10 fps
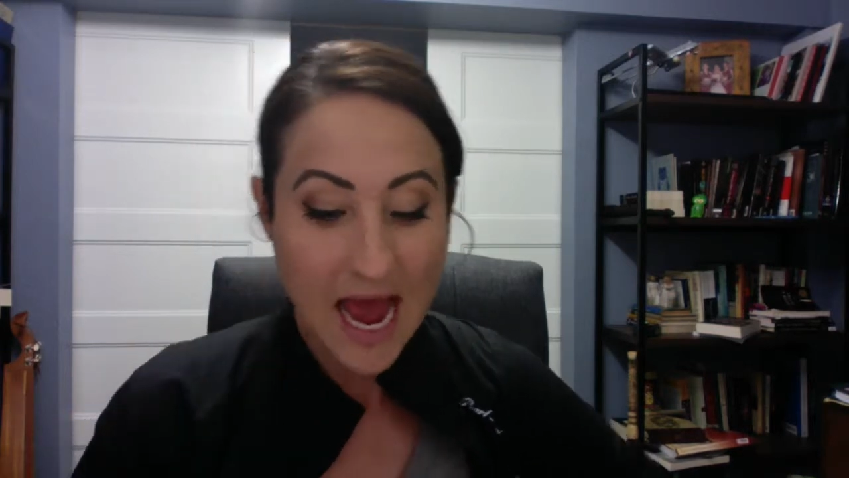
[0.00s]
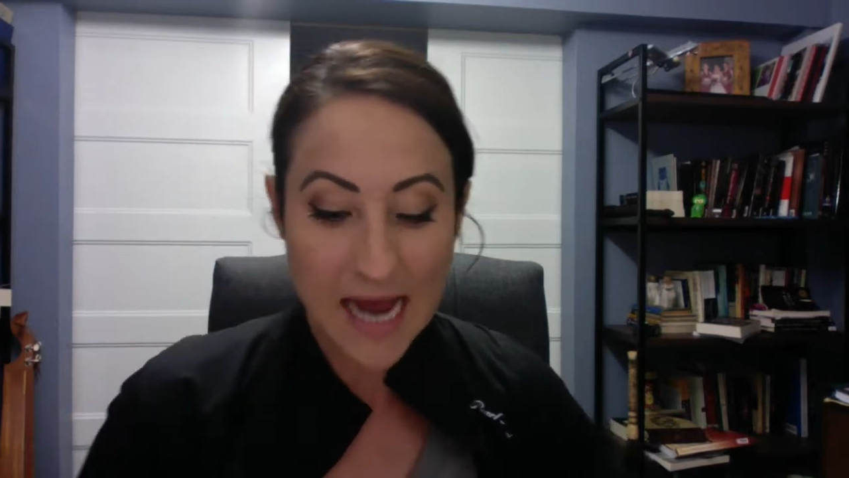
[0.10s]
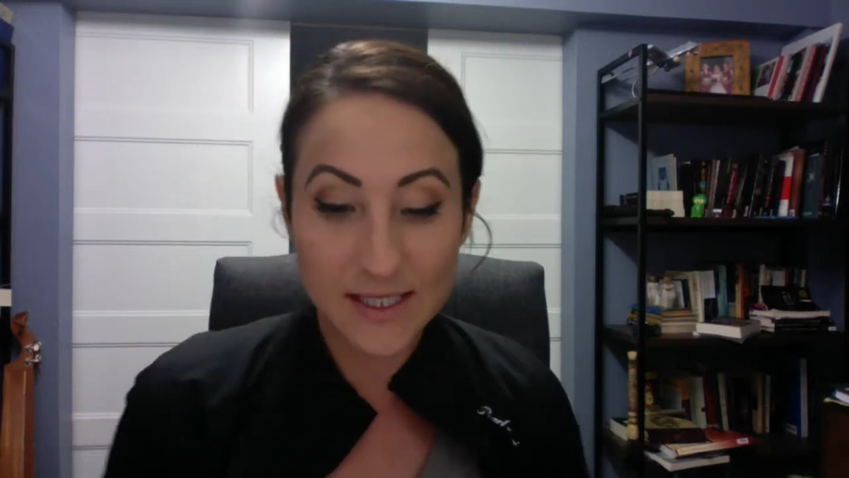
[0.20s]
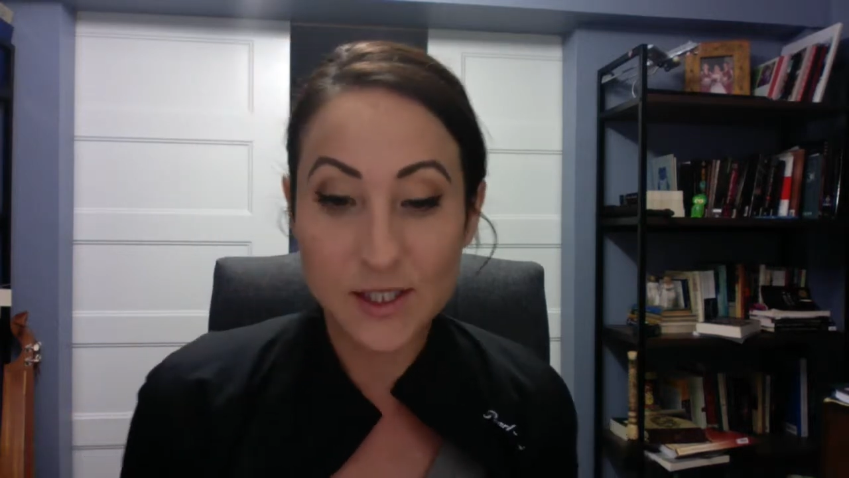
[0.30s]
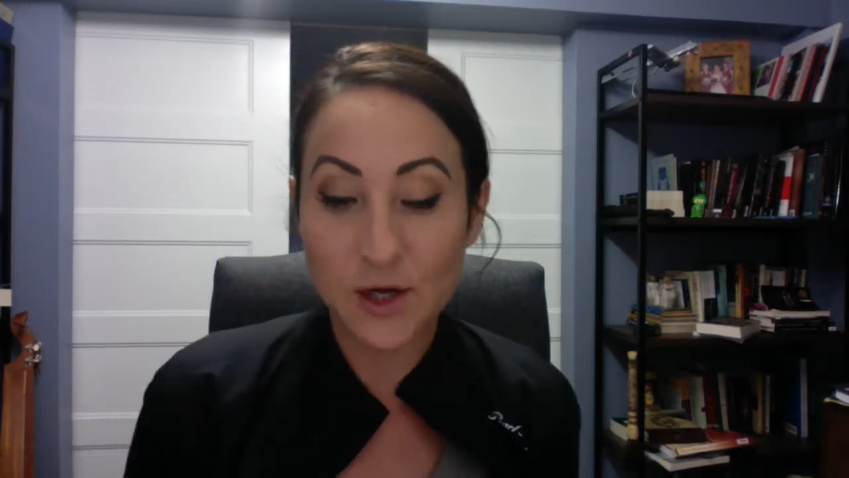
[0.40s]

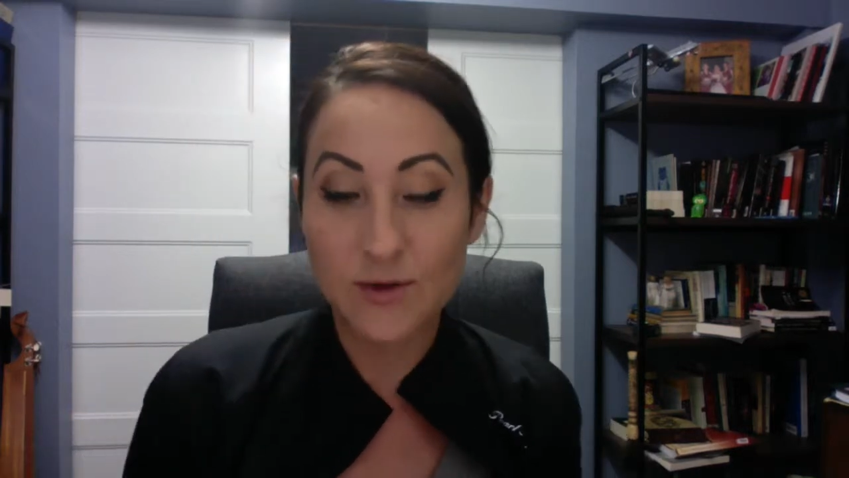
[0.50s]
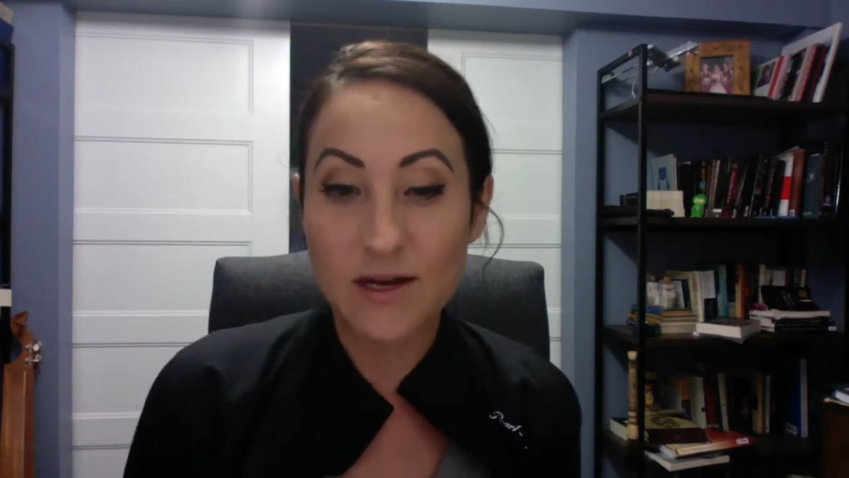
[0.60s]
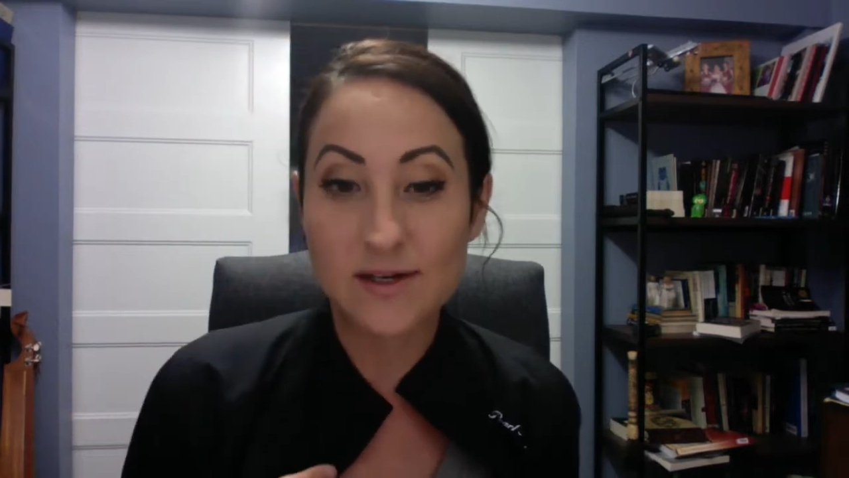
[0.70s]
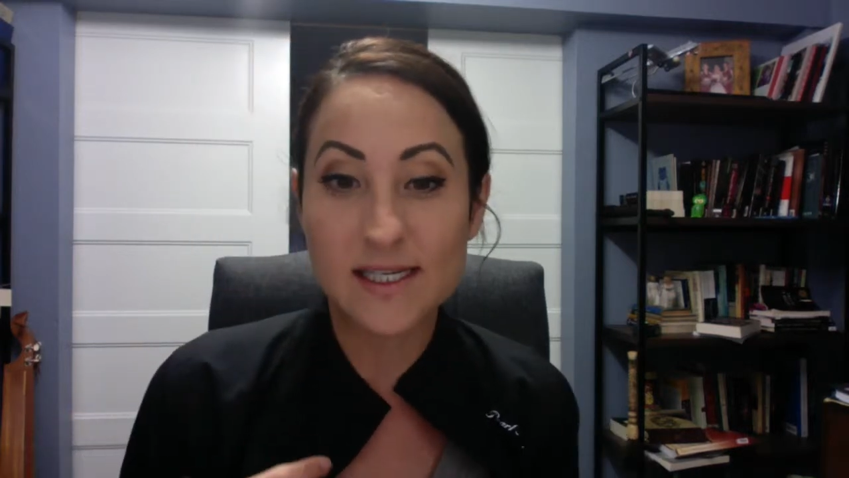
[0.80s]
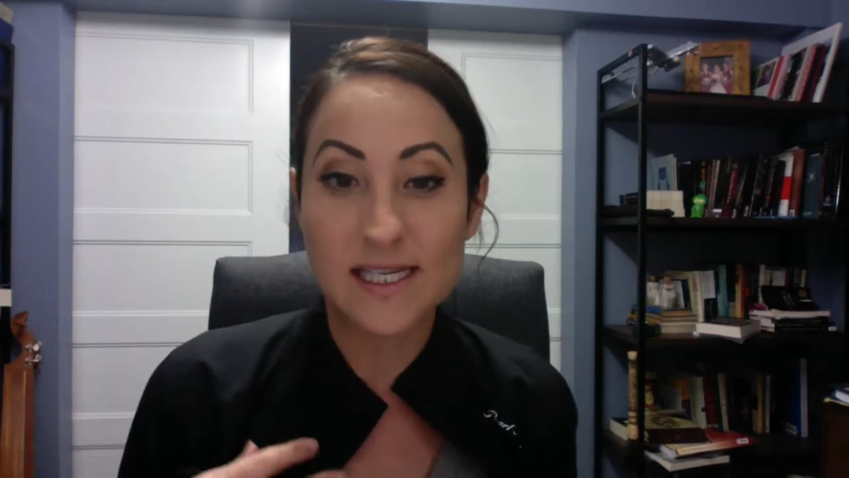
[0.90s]
And so
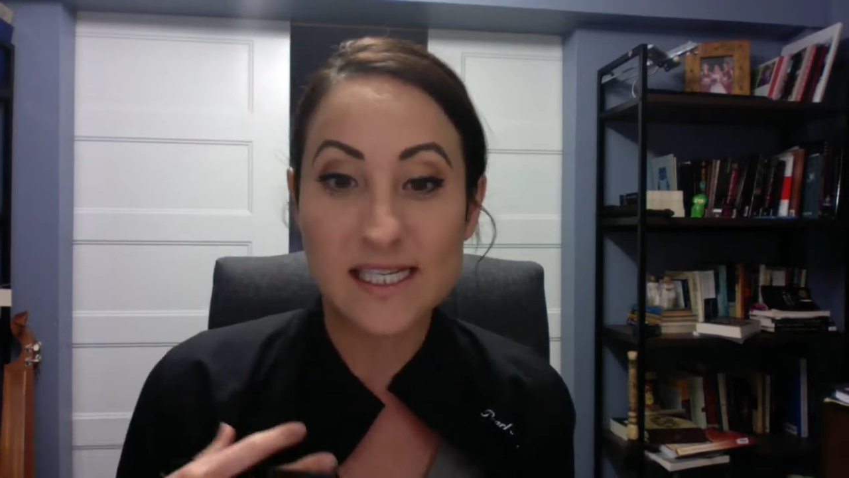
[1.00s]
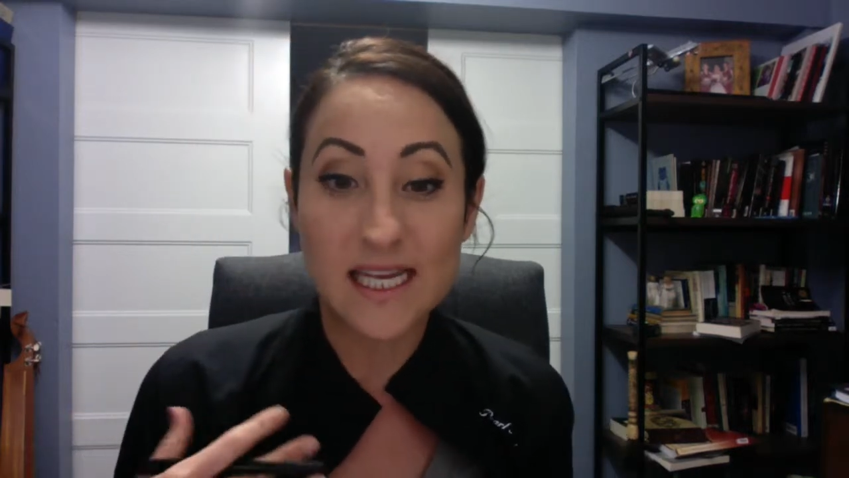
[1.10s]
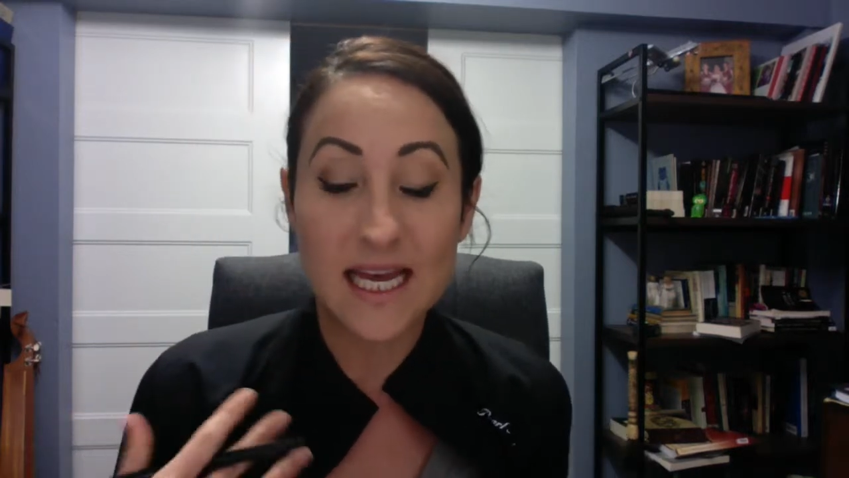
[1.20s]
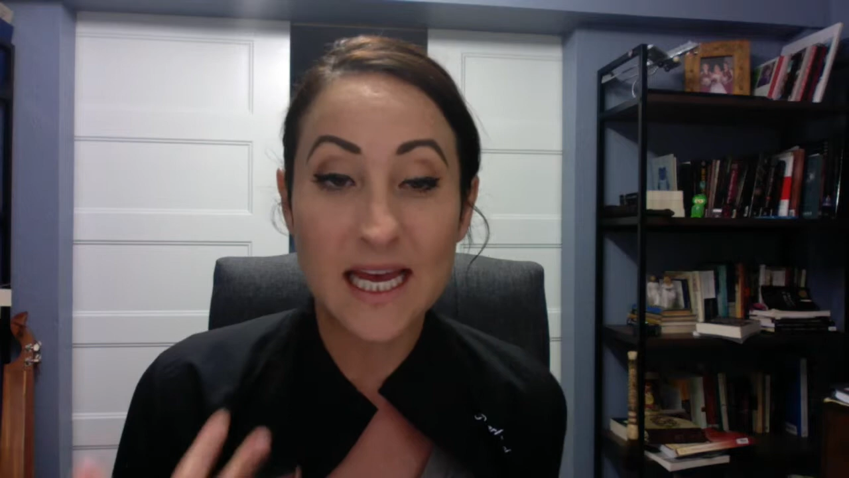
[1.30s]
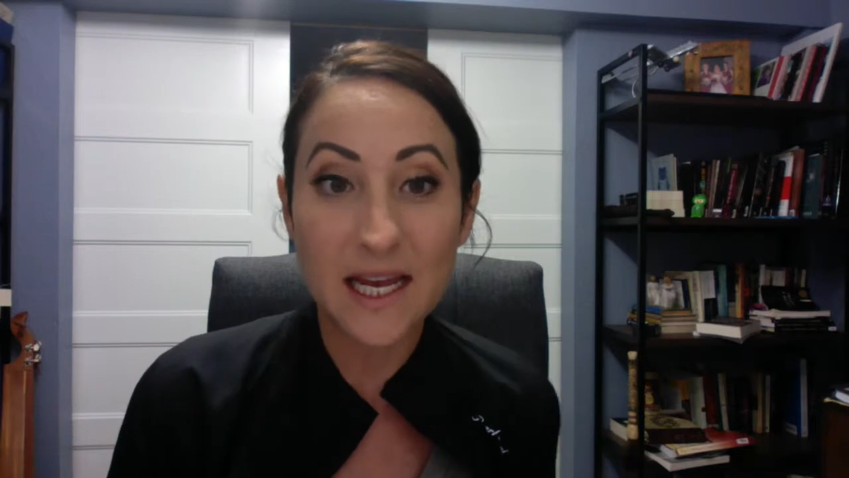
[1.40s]
there is this
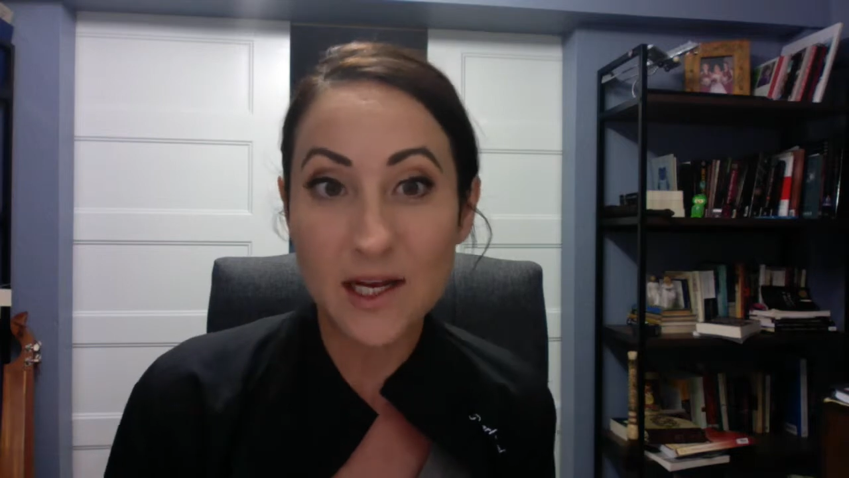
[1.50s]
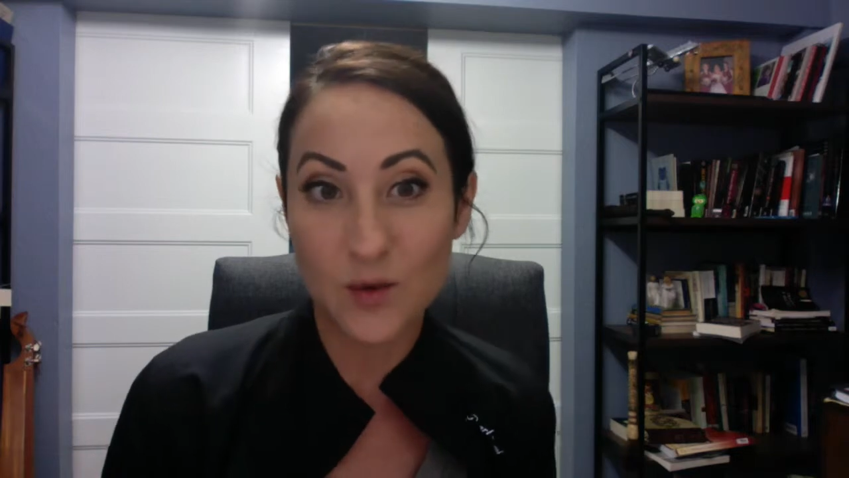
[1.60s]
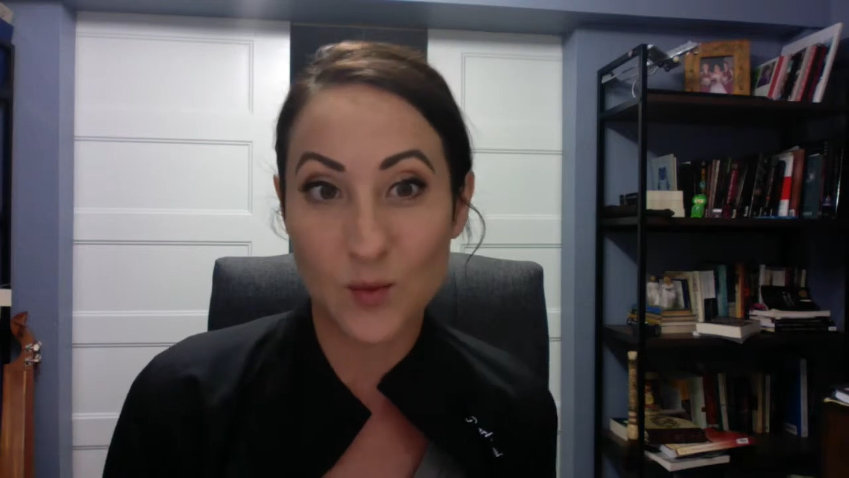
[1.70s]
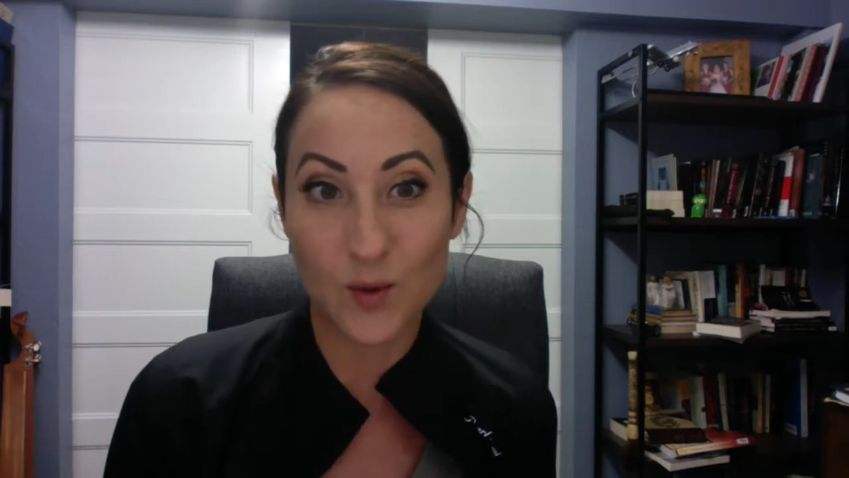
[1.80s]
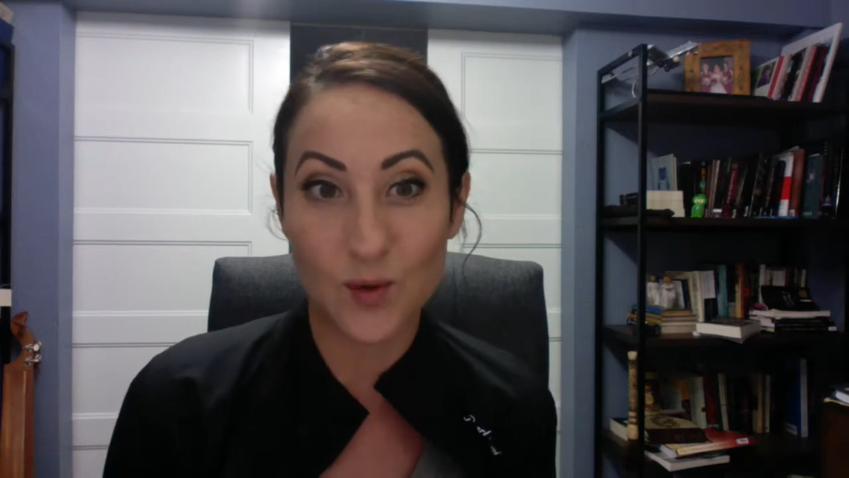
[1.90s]
hidden
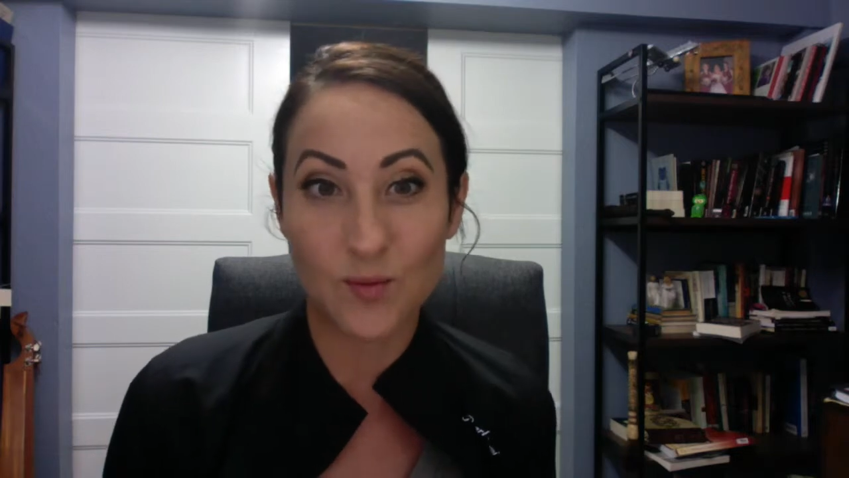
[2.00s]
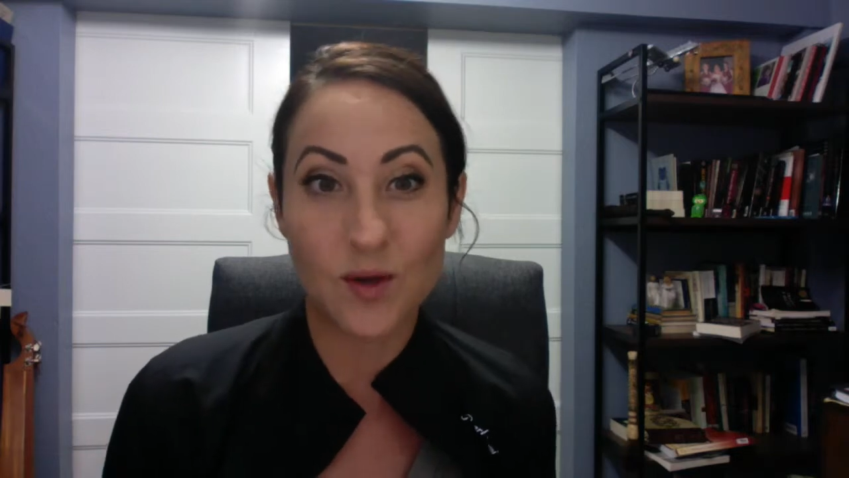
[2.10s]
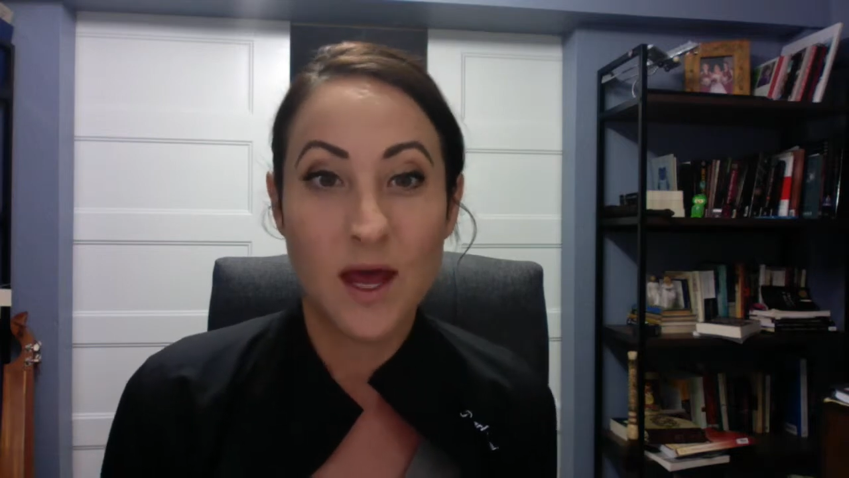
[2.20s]
group